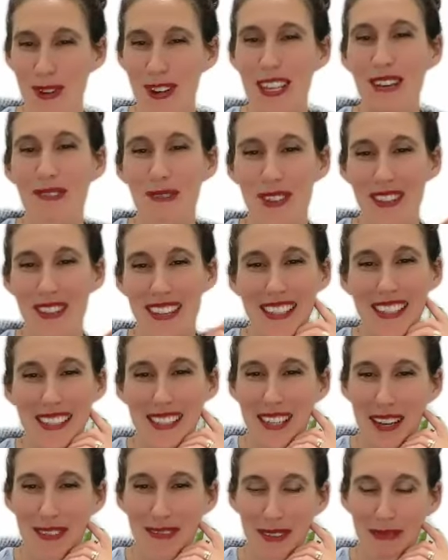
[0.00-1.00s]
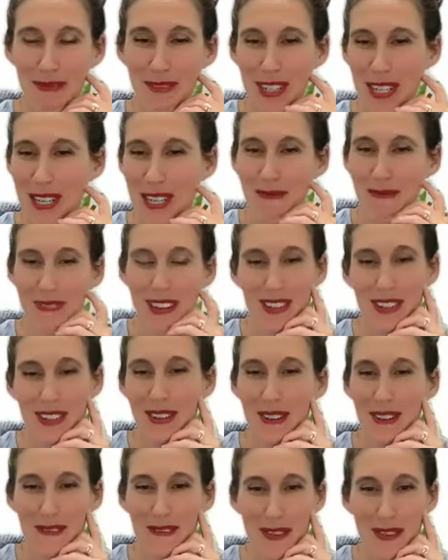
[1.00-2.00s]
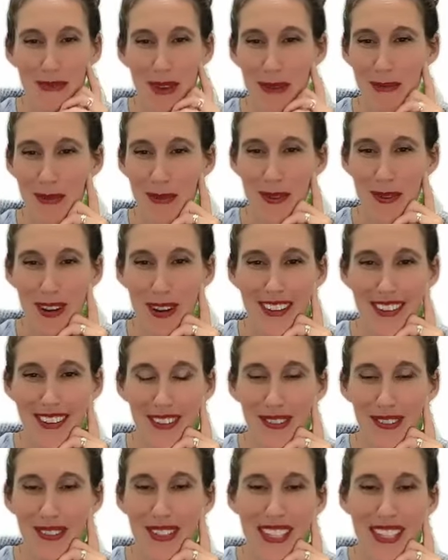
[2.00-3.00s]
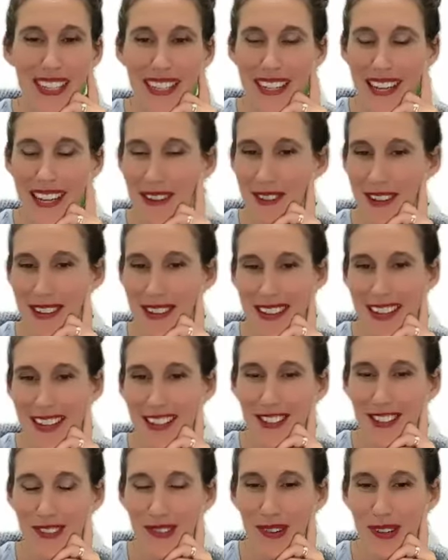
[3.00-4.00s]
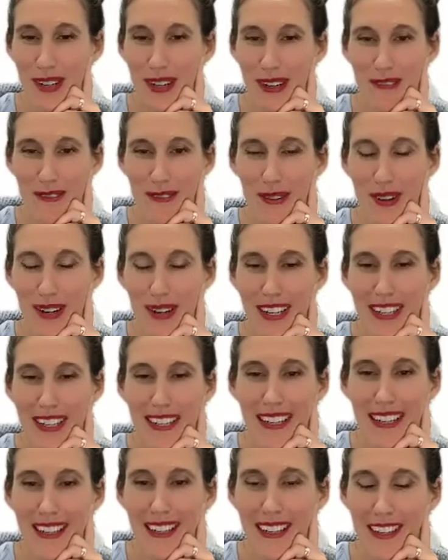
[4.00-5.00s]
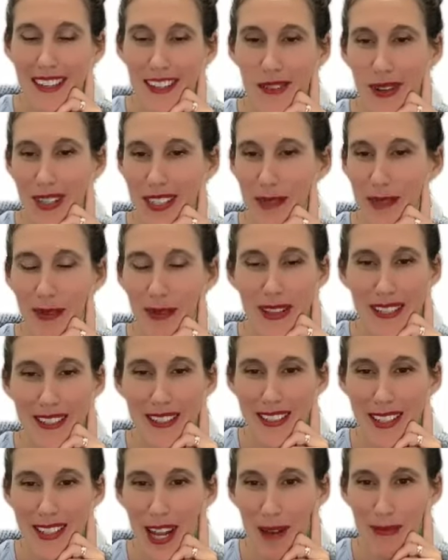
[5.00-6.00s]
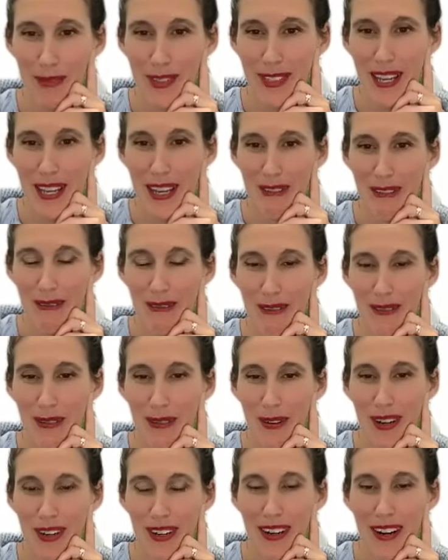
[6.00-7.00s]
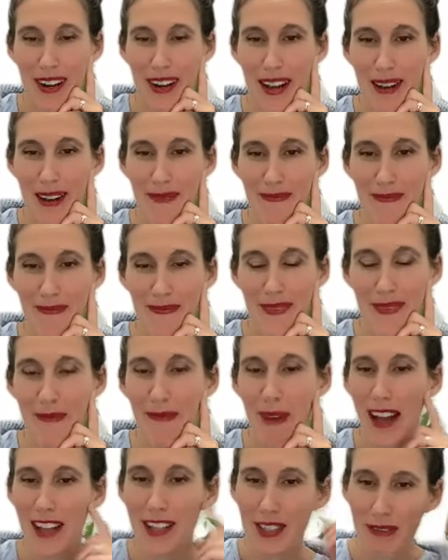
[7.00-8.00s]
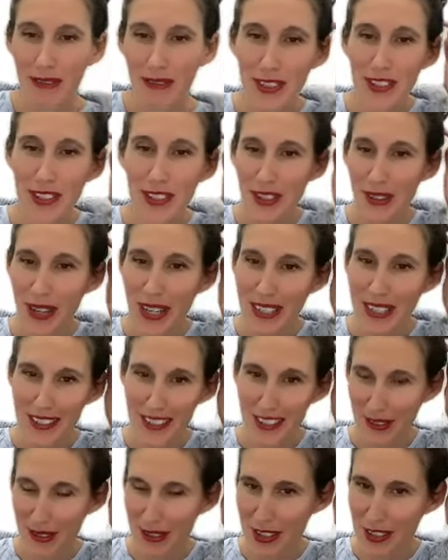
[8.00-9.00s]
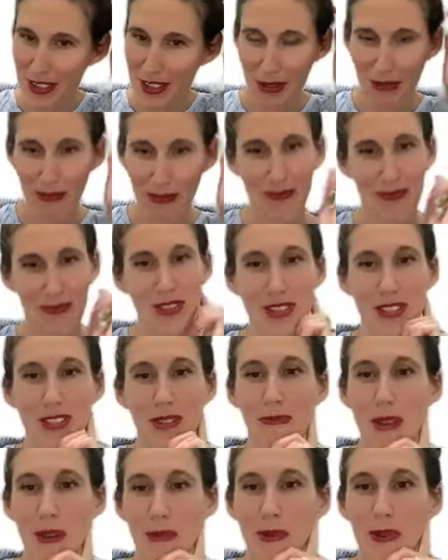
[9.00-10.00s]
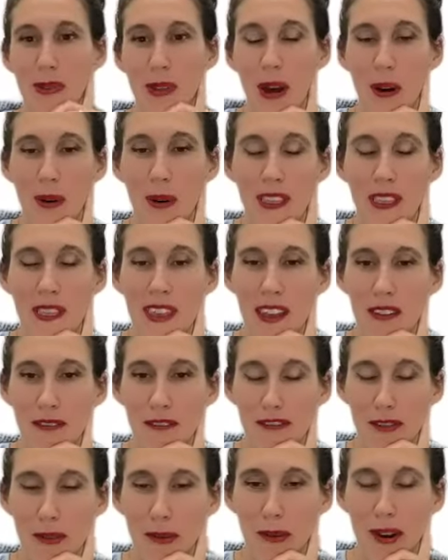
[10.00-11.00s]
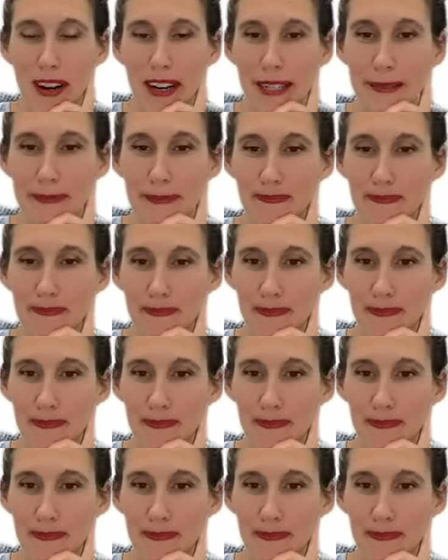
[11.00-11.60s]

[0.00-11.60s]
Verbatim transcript: working with ECFMG to make sure all the paperwork goes in and everything's sorted for USMLE steps and for um, the match for students. So just so just so people know, and then for